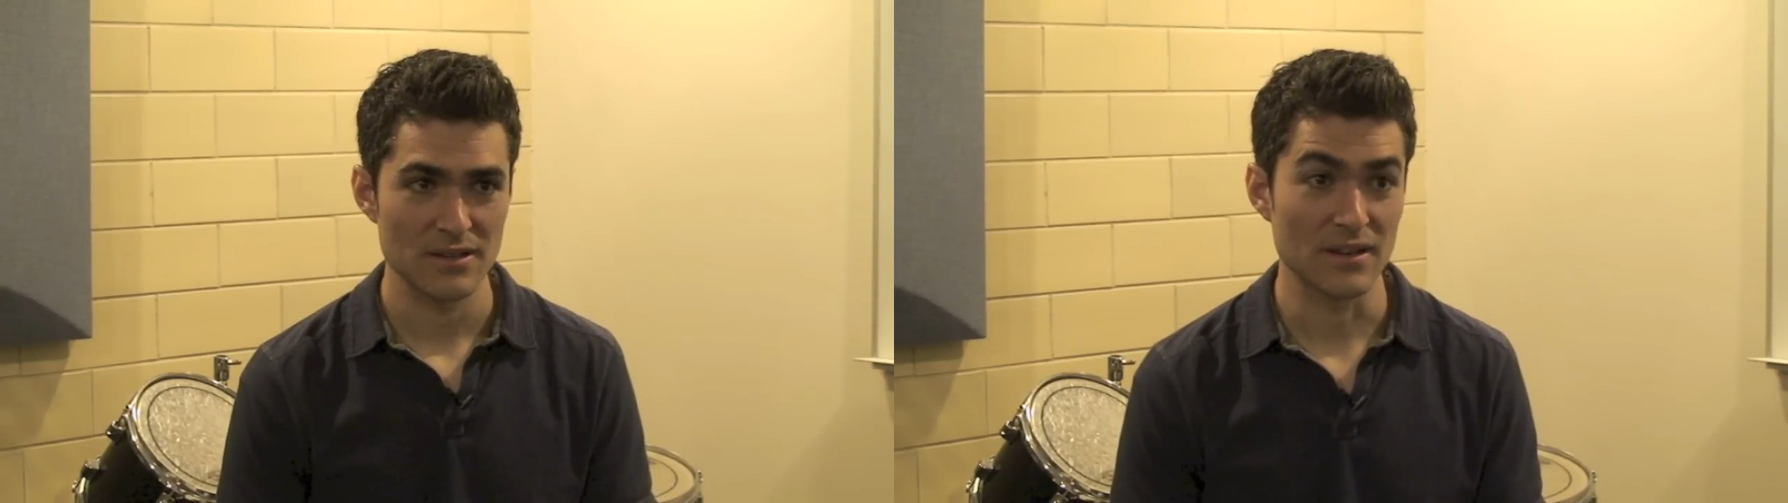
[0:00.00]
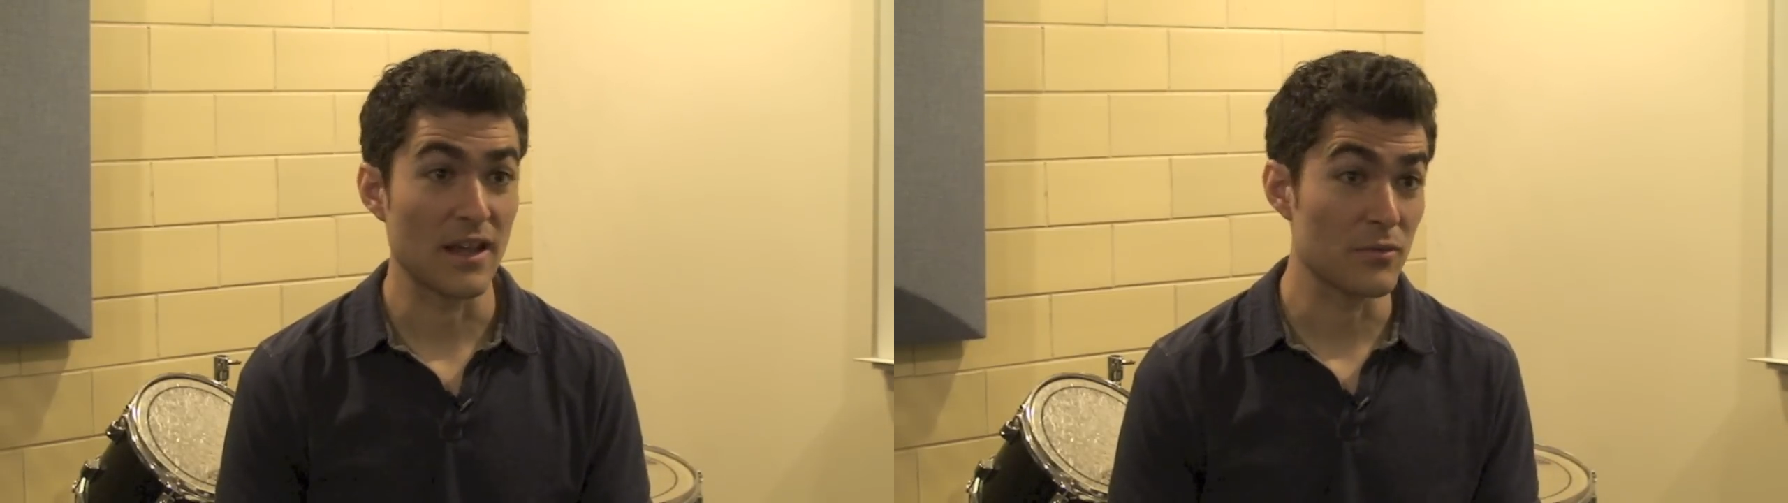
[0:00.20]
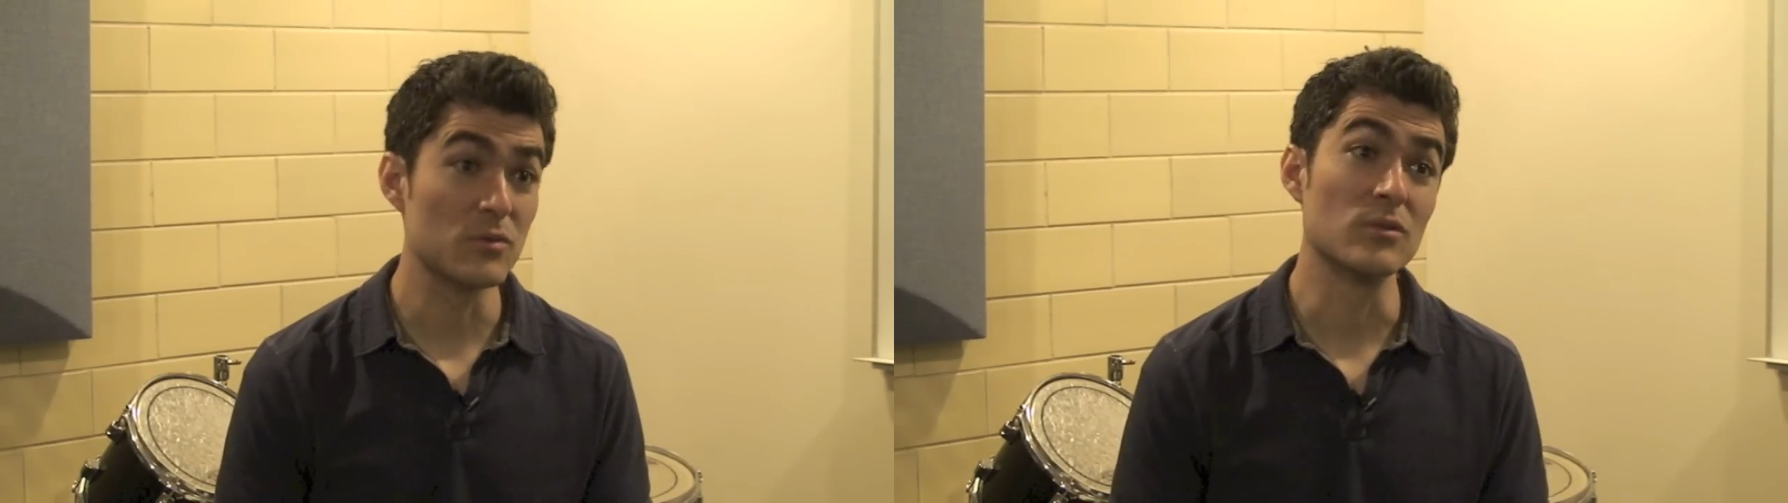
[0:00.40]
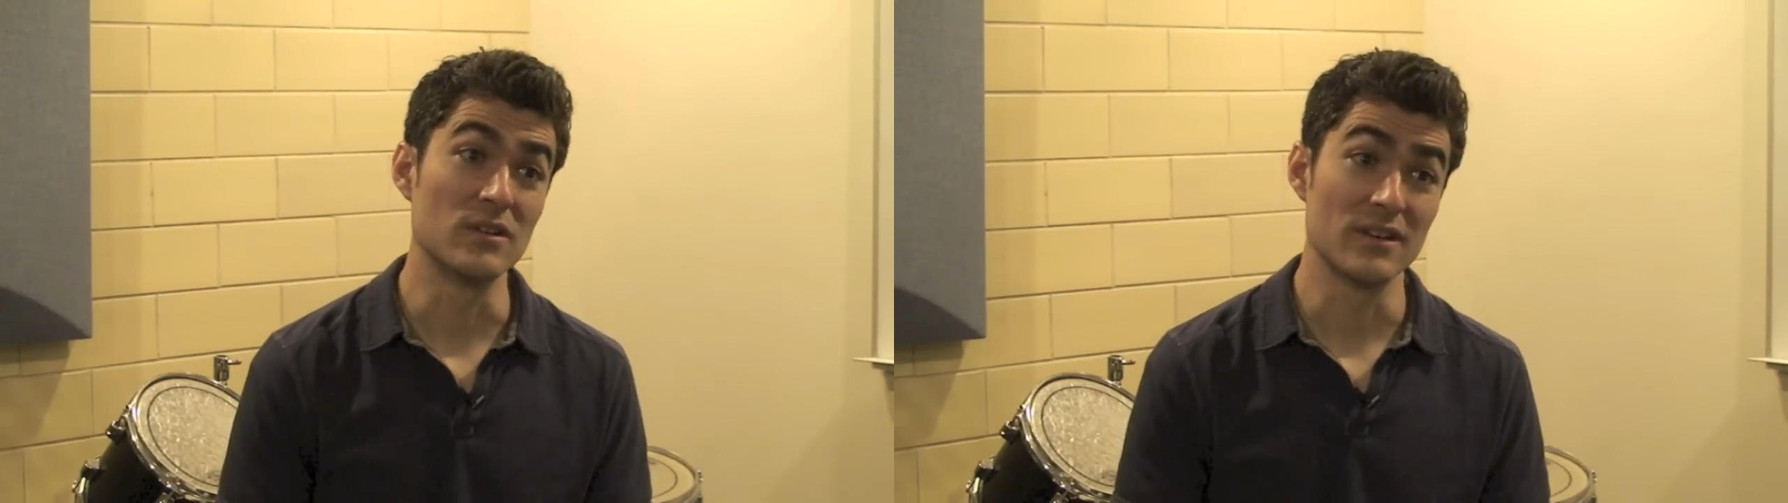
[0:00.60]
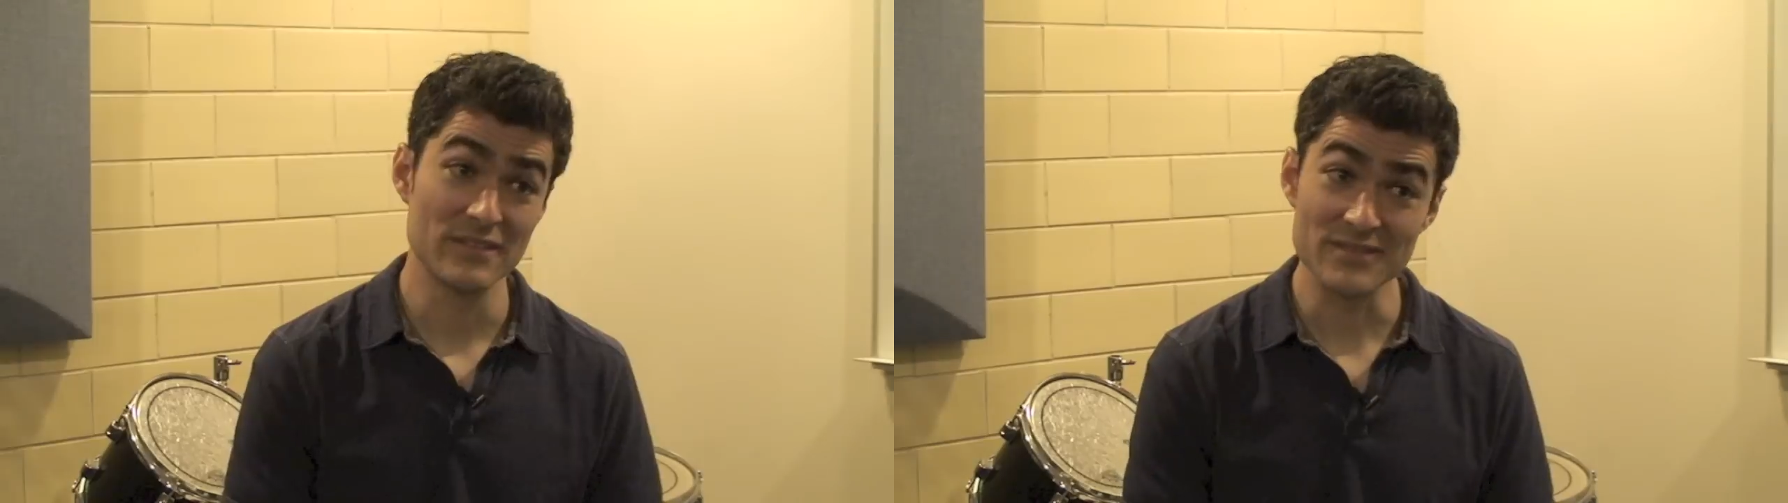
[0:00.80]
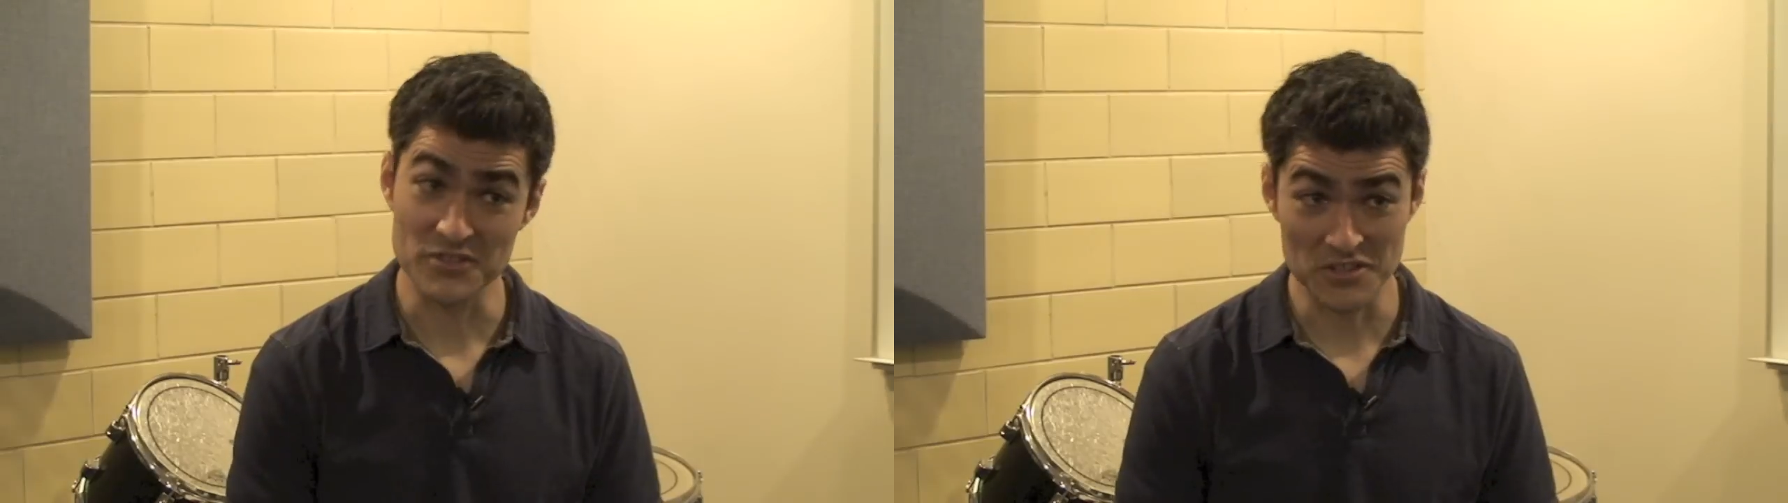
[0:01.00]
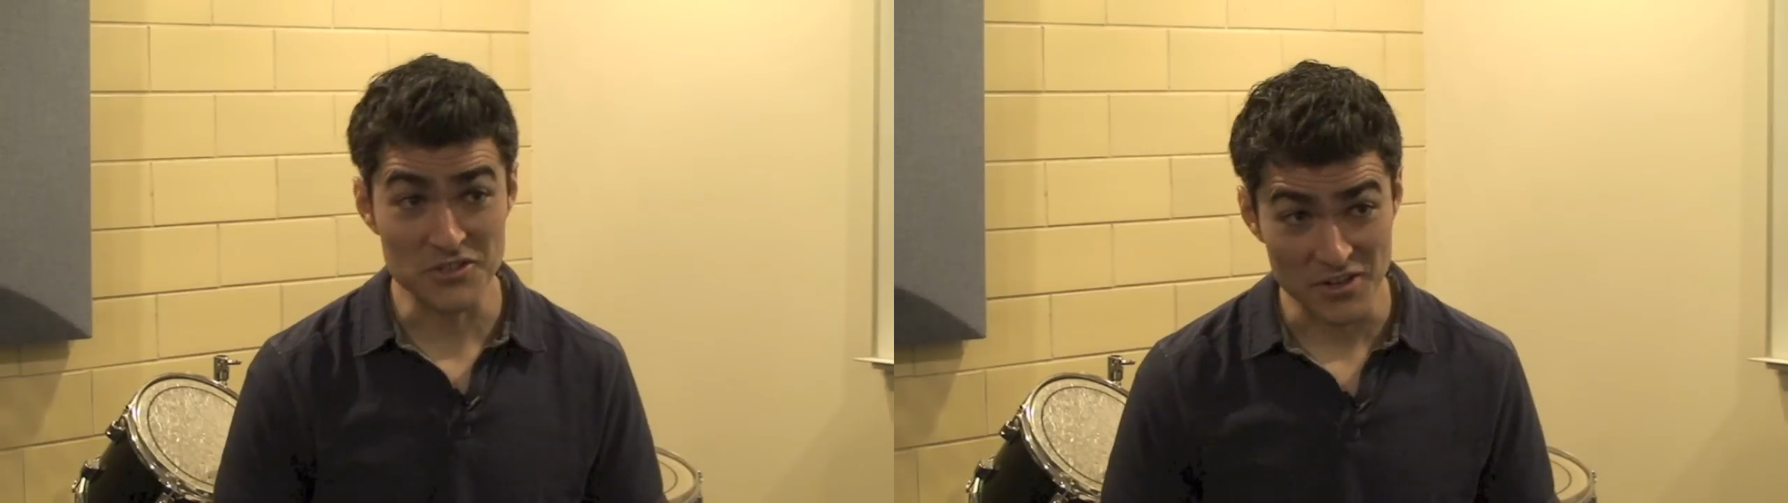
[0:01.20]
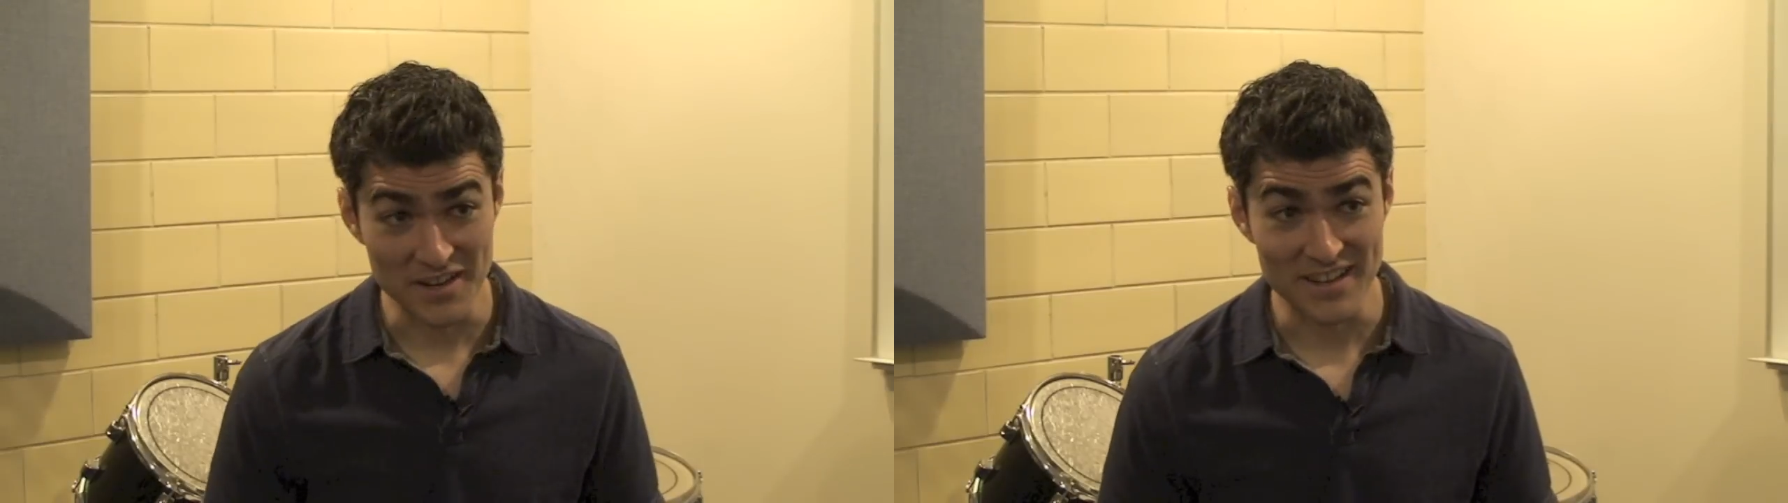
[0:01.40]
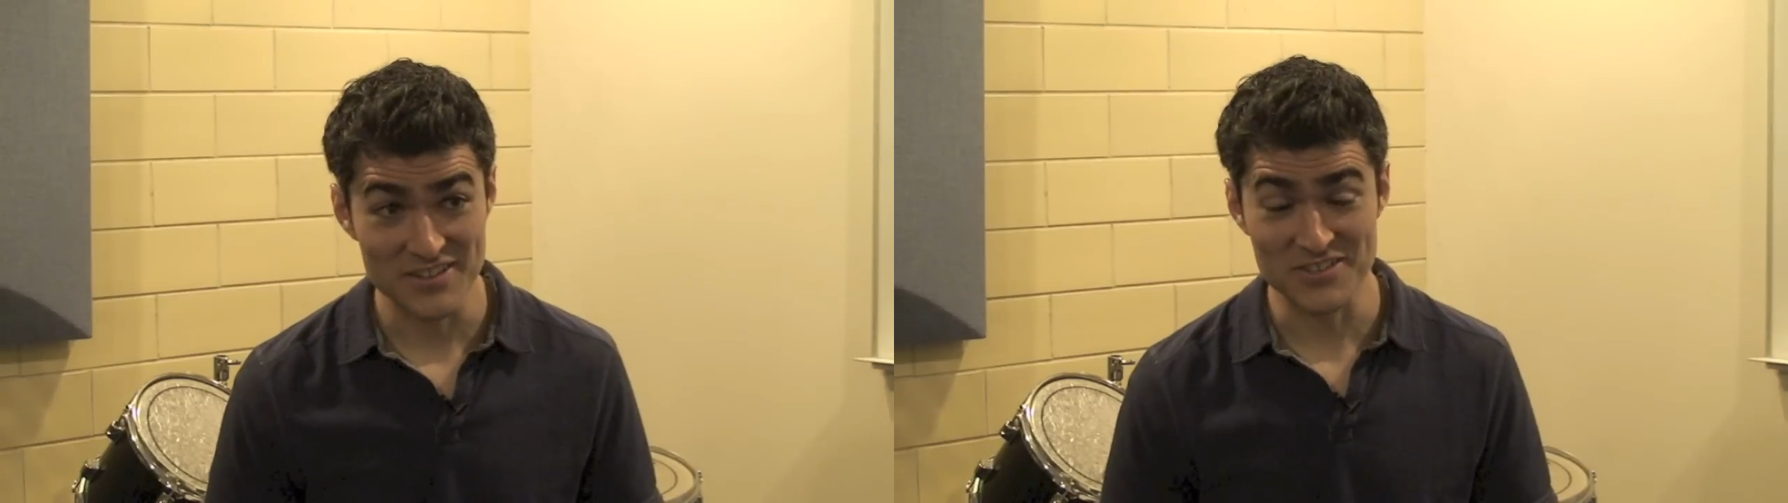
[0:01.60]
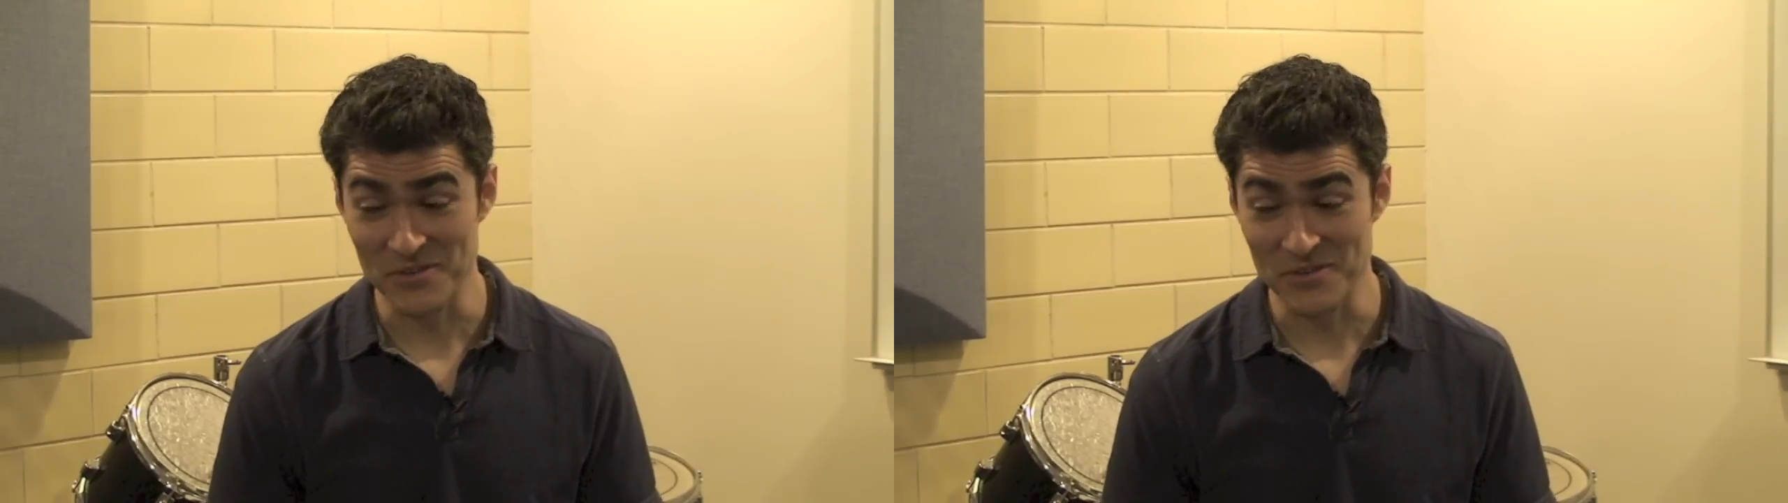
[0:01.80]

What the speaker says: Not a ruler, just a straight edge.